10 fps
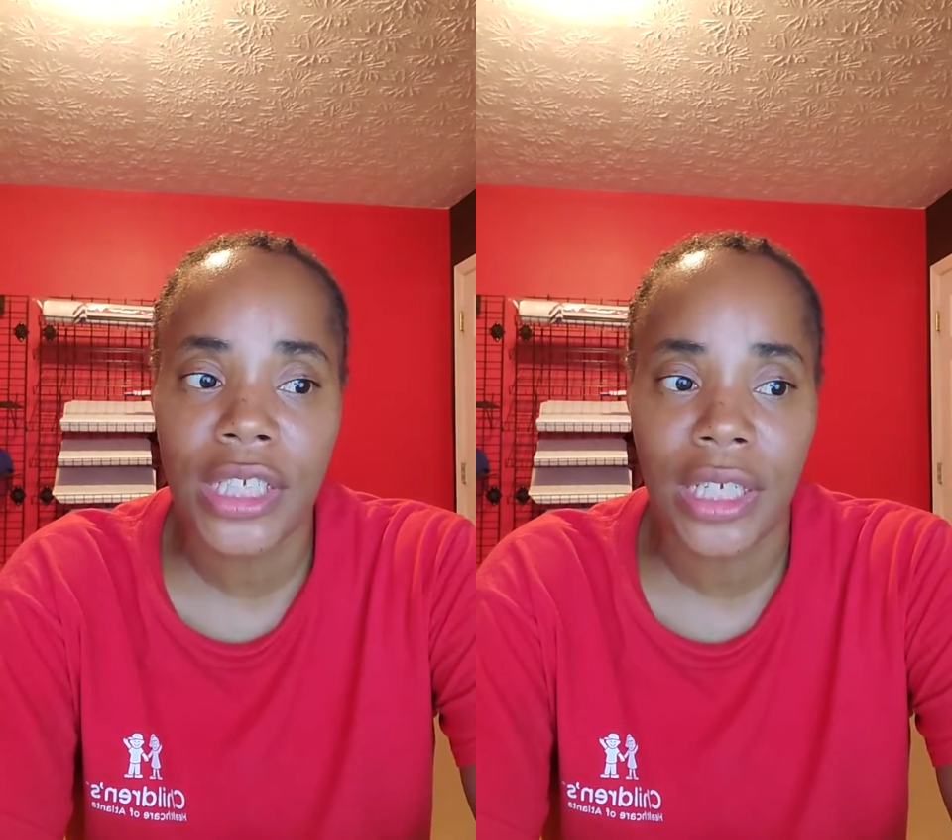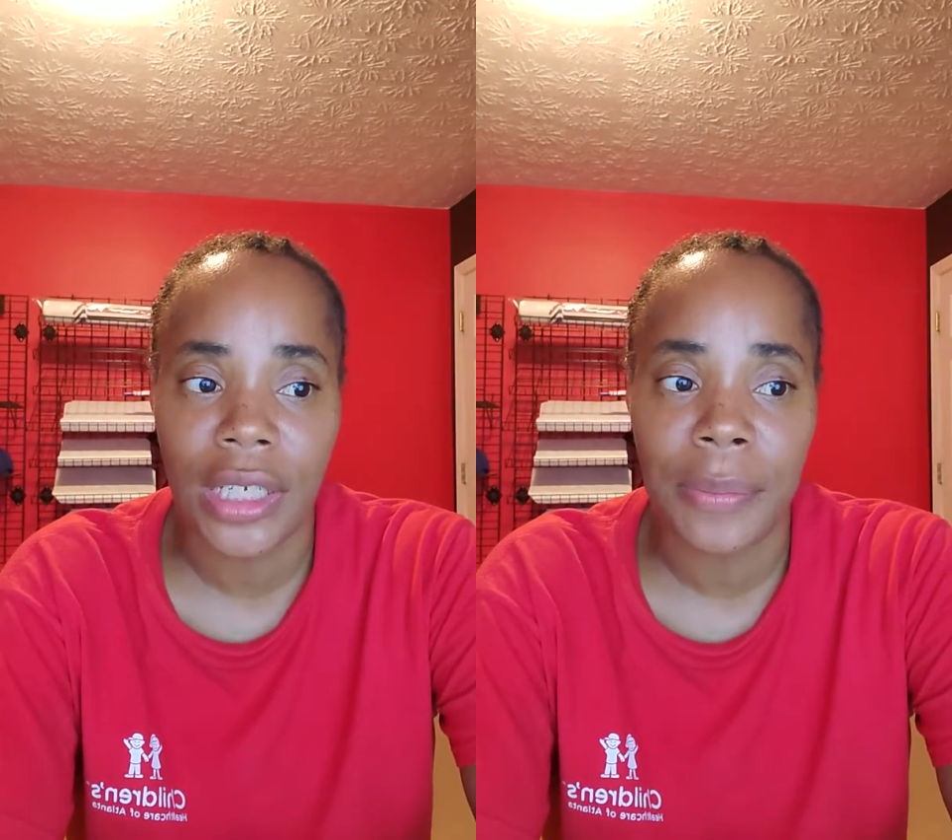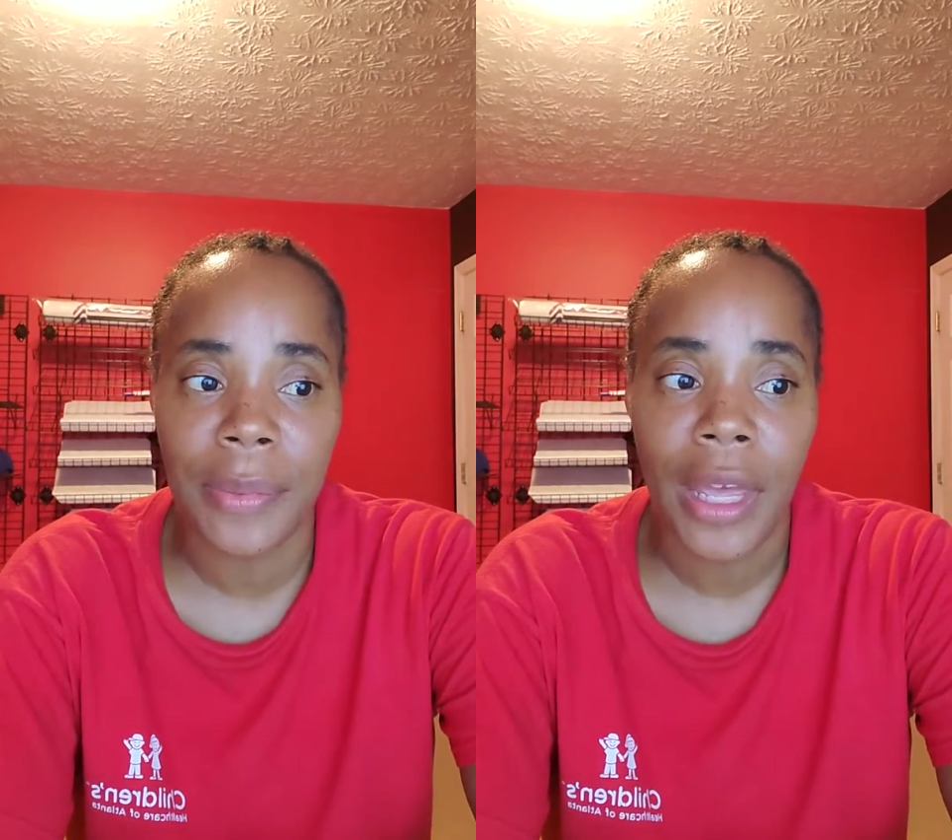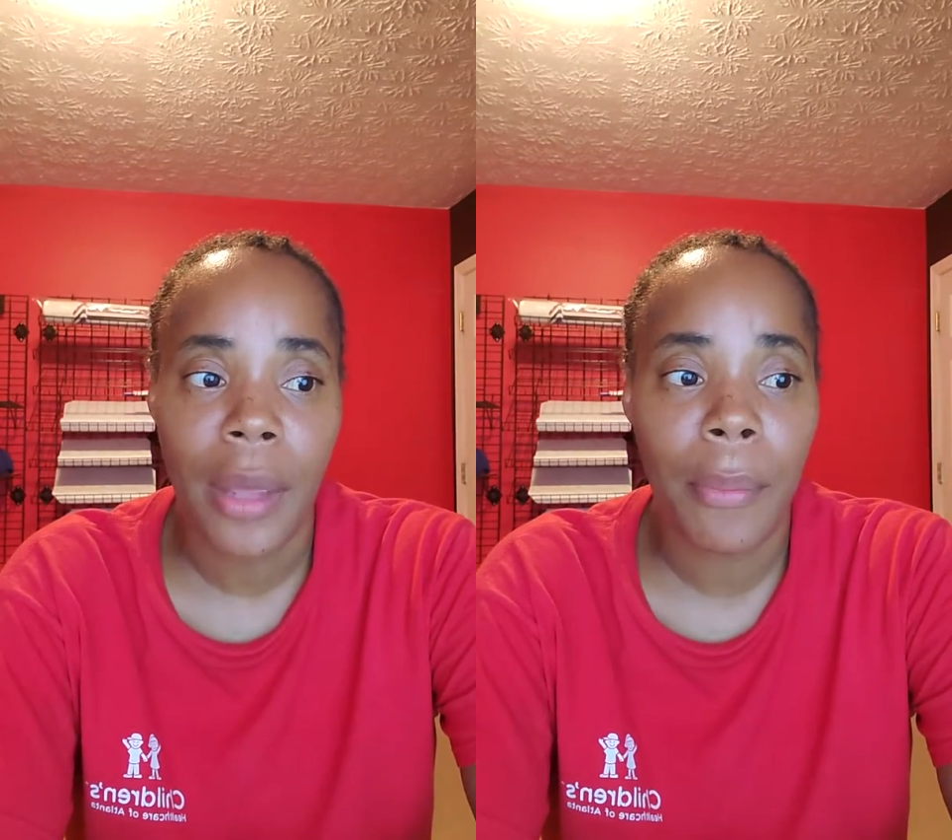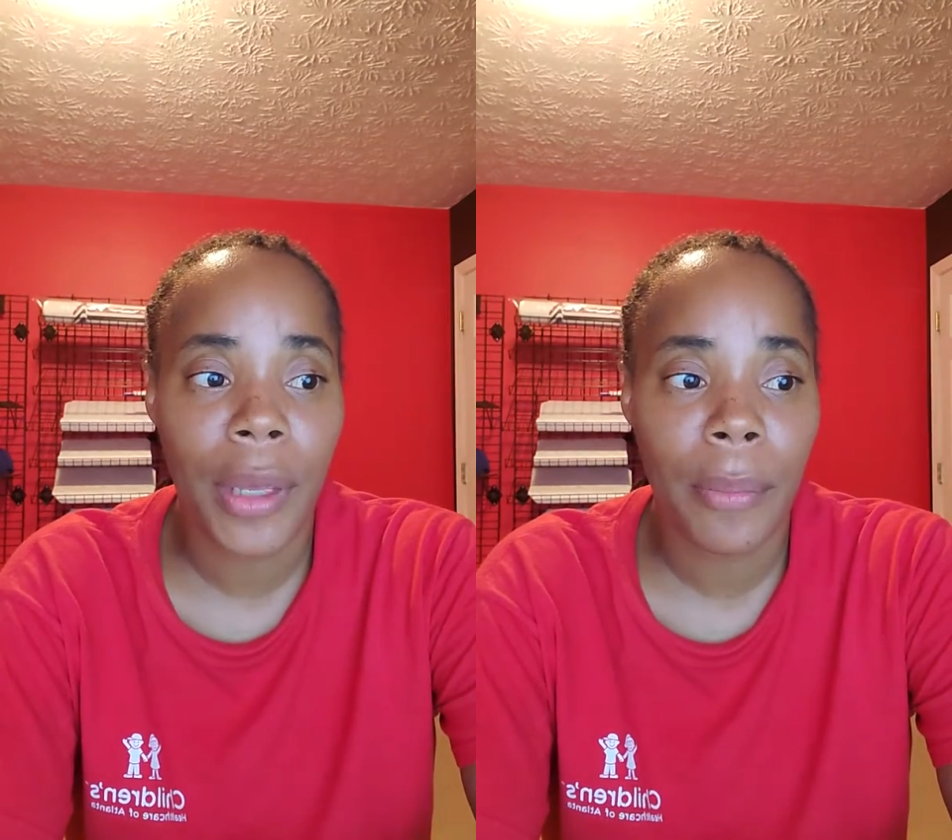team
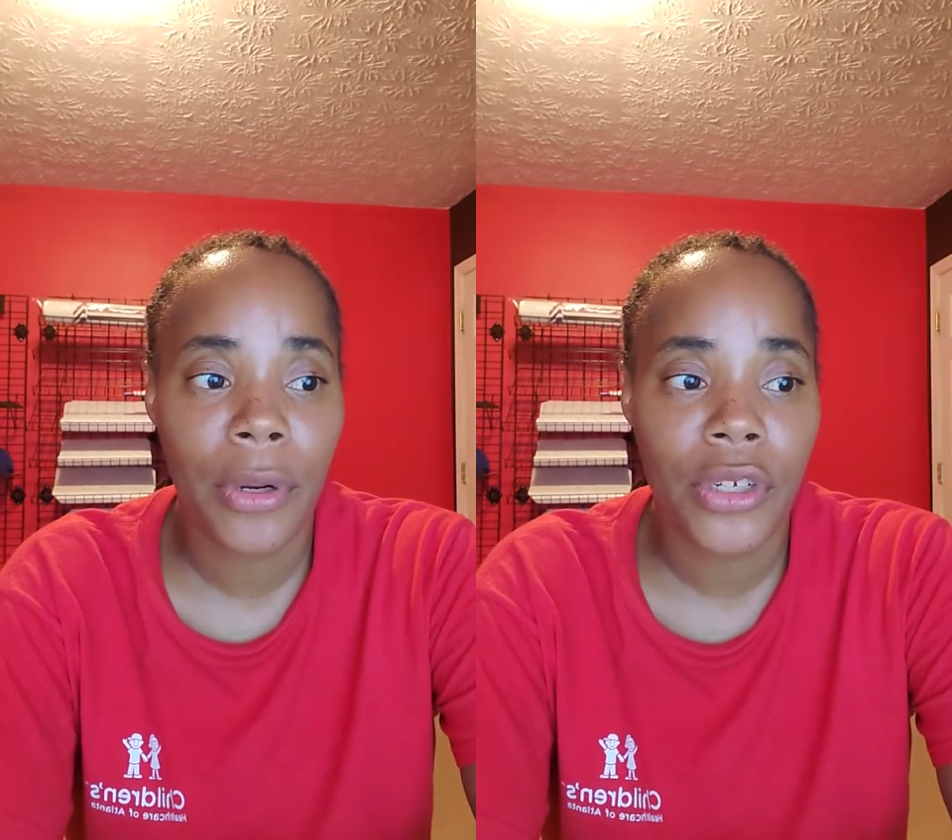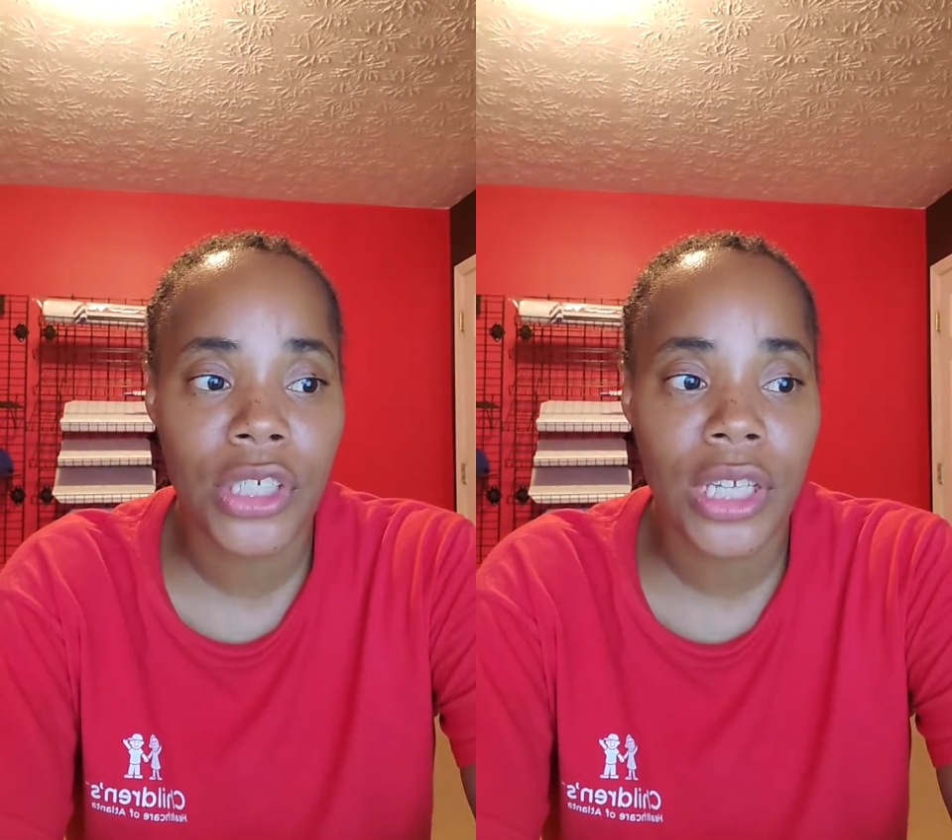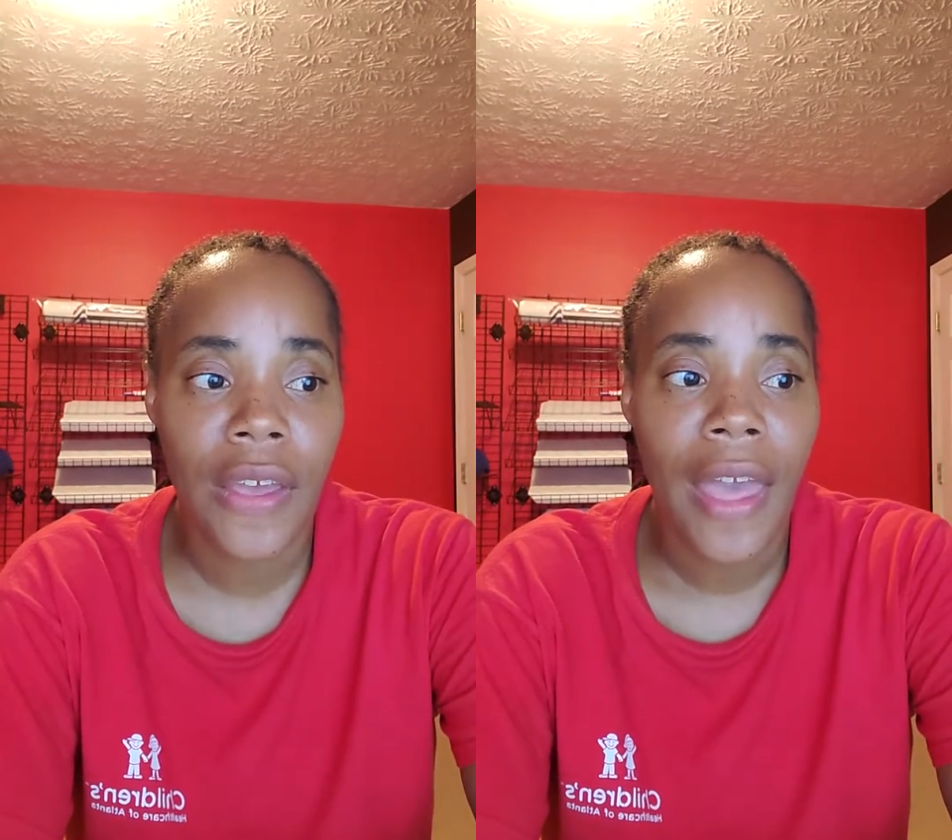members